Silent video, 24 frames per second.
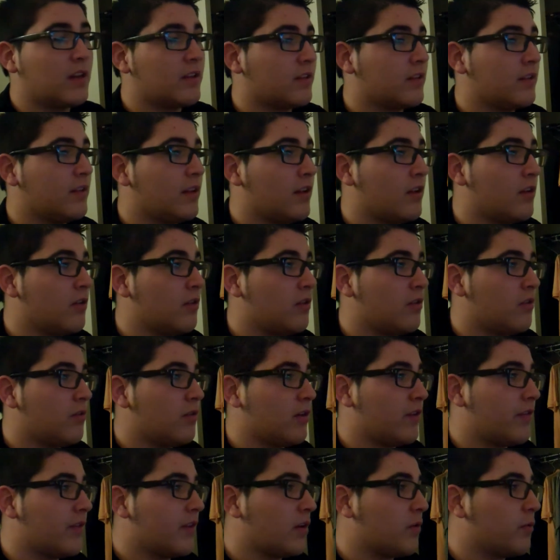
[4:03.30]
Escudero,
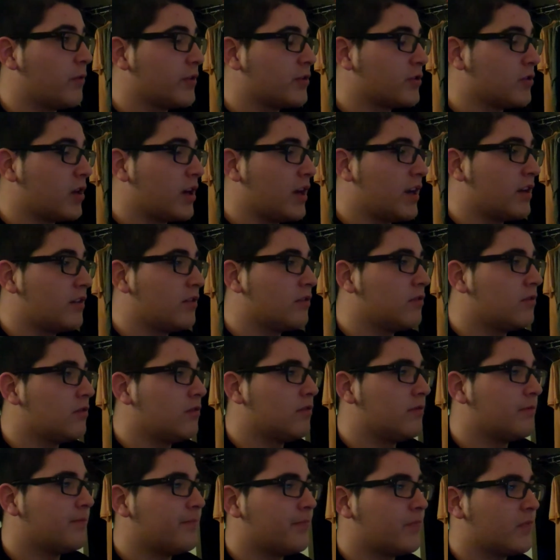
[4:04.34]
got that quick
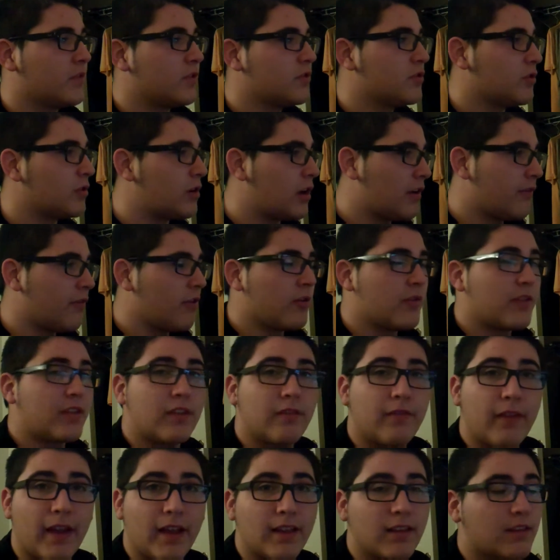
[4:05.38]
triangle, showed off all
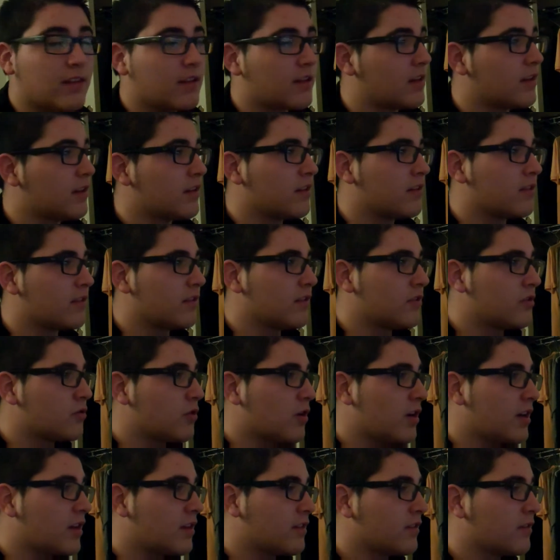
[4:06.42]
these fancy kicks and
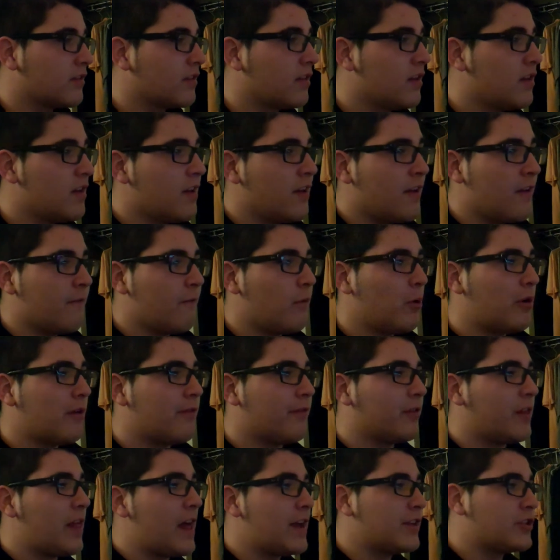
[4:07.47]
strikes. Very
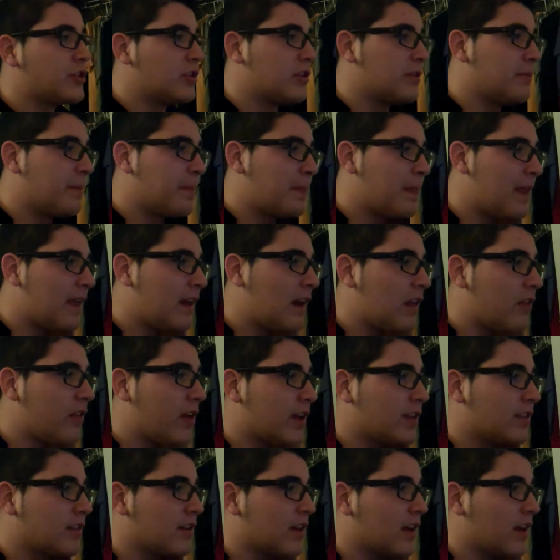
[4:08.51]
flashy. And I
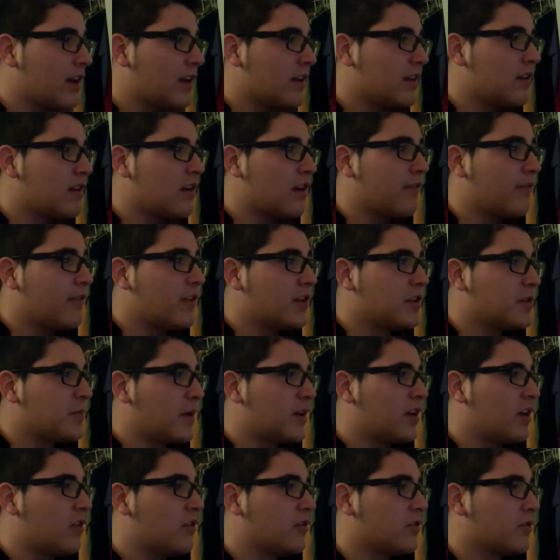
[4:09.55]
like the guy. He got finished
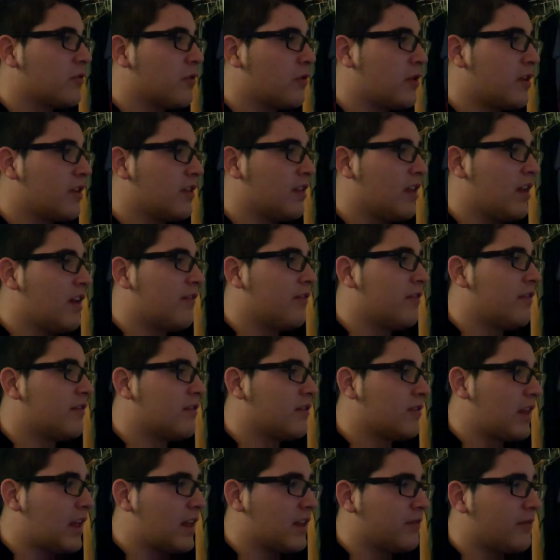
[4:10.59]
by Donald Cerrone's
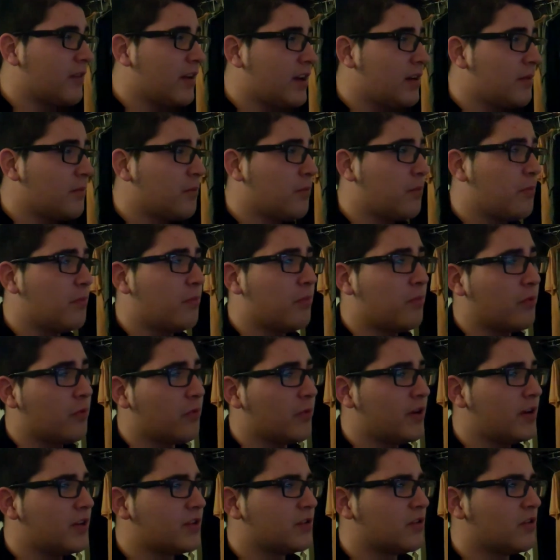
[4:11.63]
last fight.
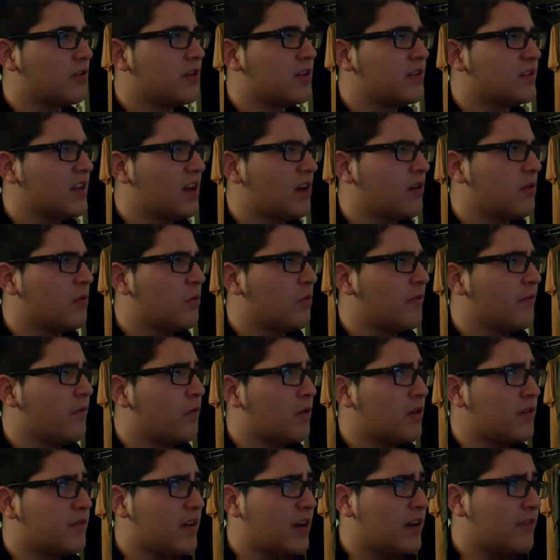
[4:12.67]
Pretty sure he's down at
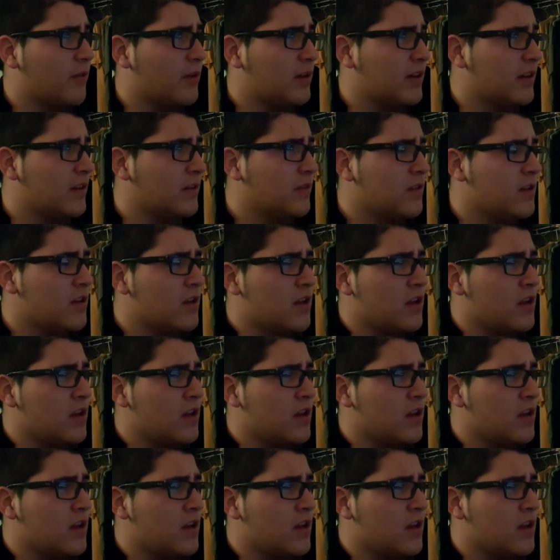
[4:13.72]
145 right now.